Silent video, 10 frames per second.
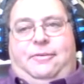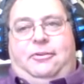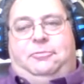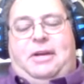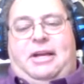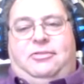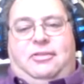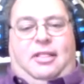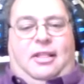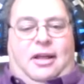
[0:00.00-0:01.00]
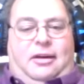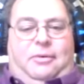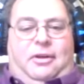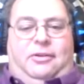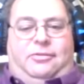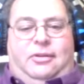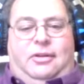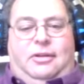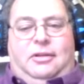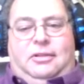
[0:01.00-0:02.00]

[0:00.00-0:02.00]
in an orderly transition,